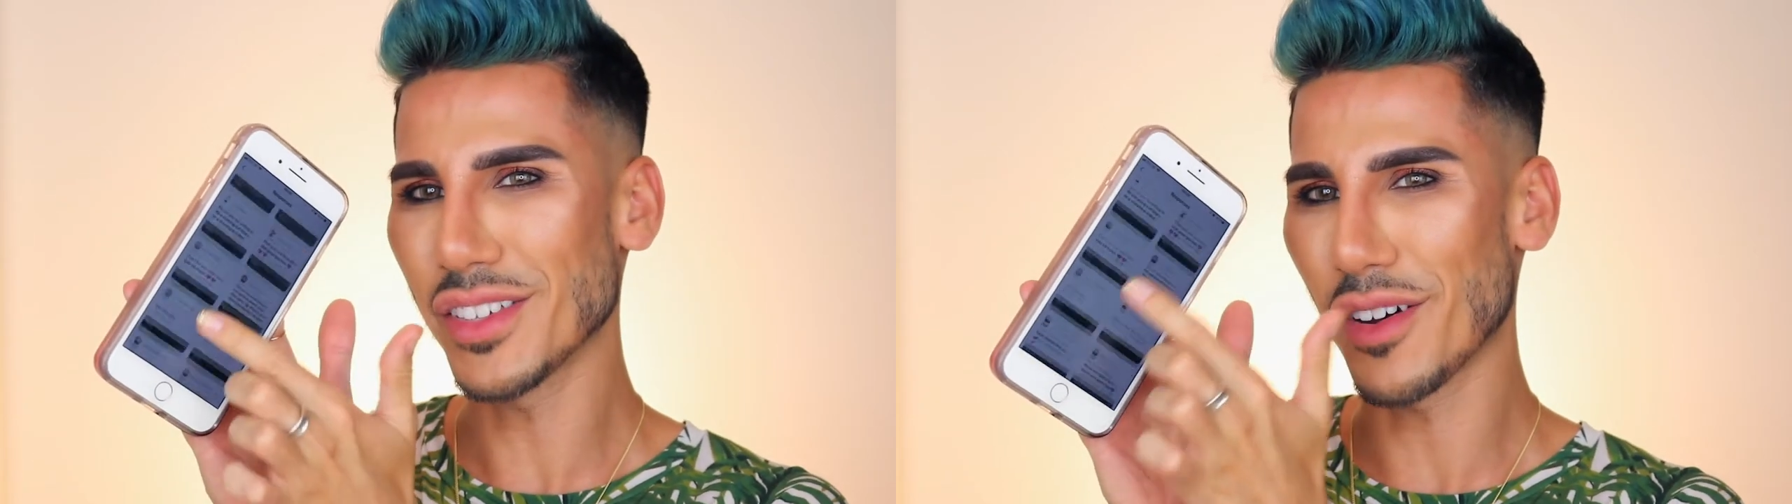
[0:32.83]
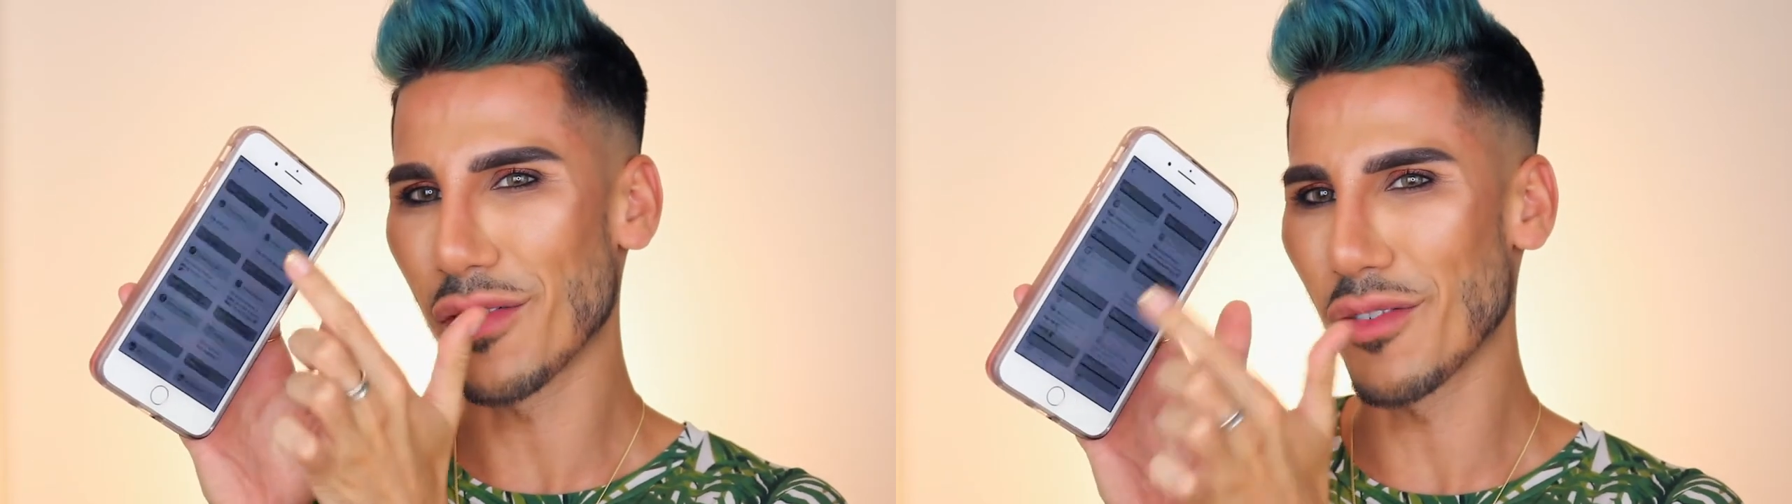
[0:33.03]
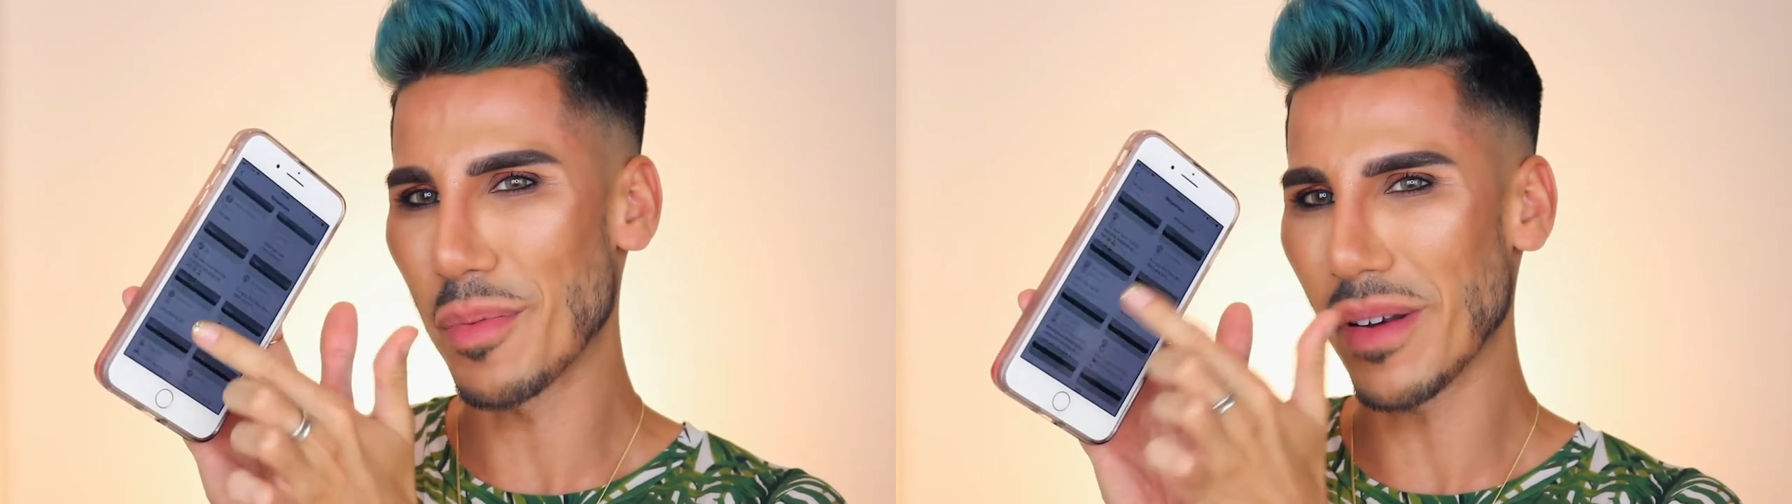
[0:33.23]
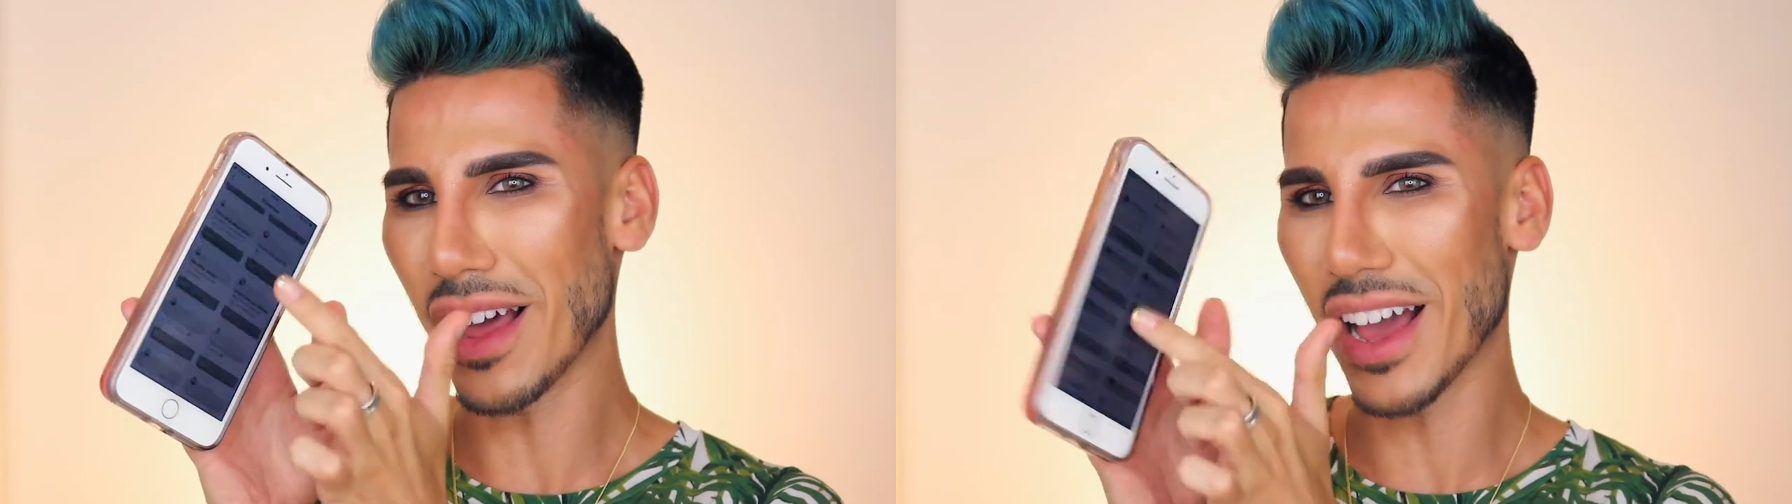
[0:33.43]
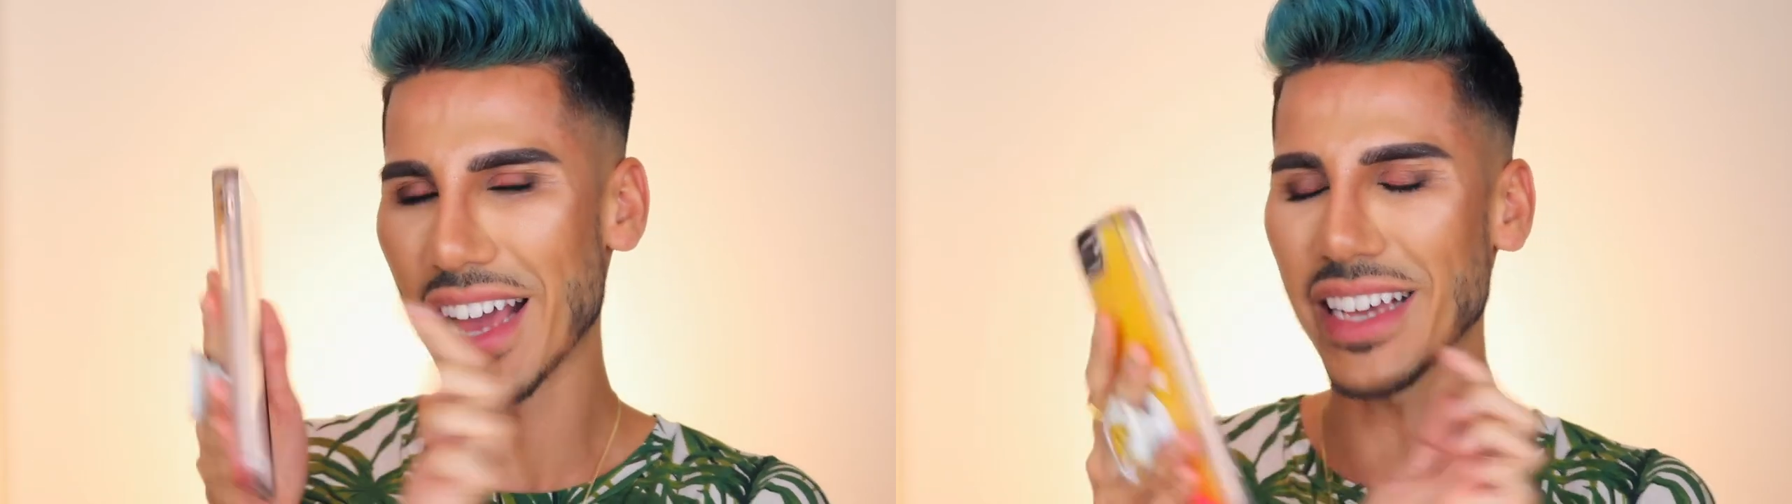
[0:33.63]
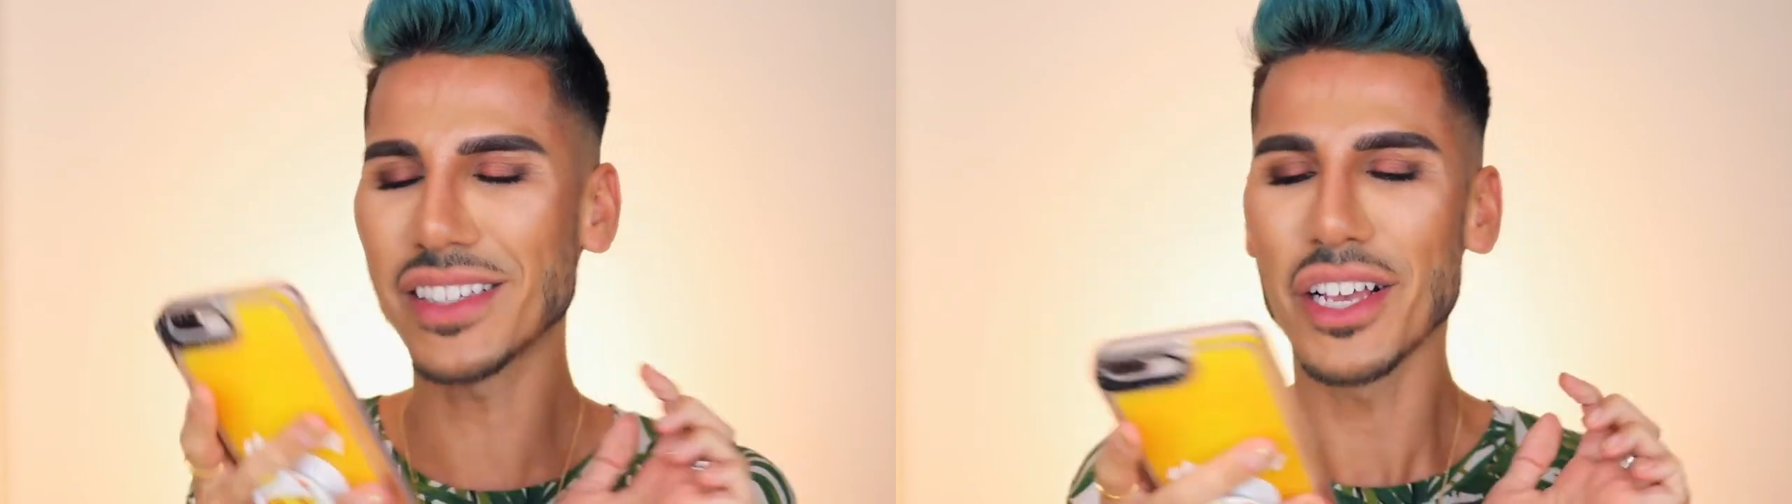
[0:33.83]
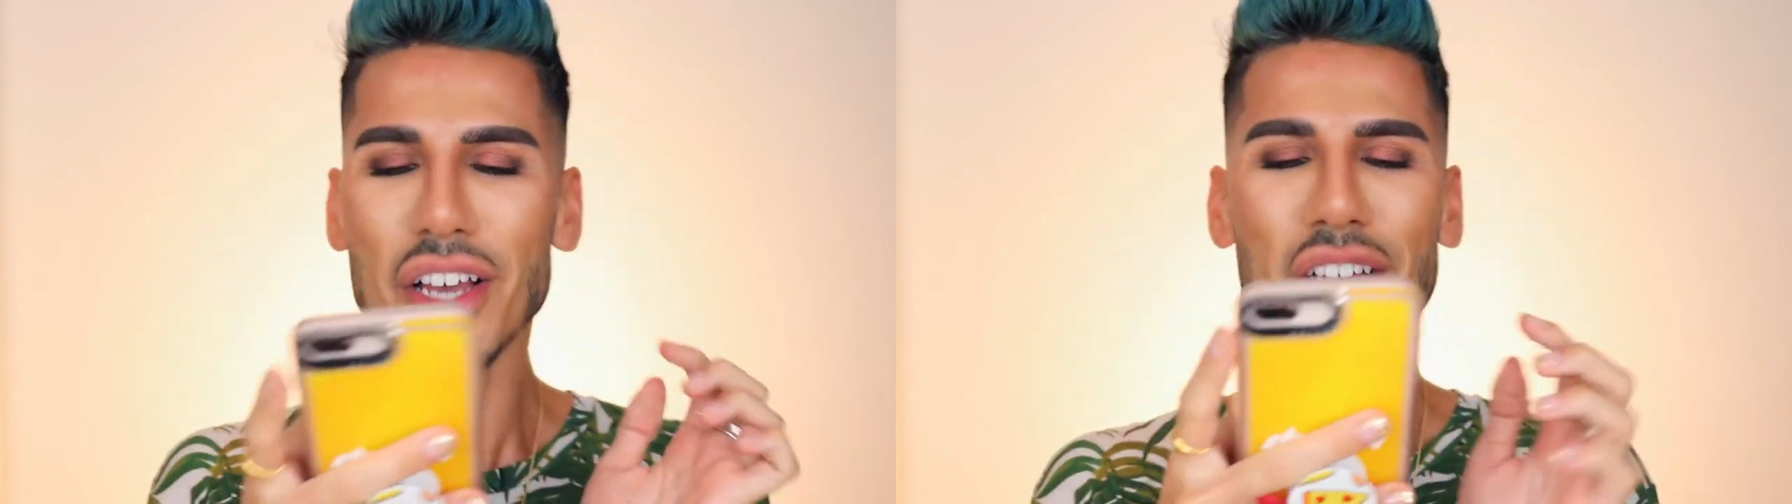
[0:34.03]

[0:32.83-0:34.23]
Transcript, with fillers: of replies.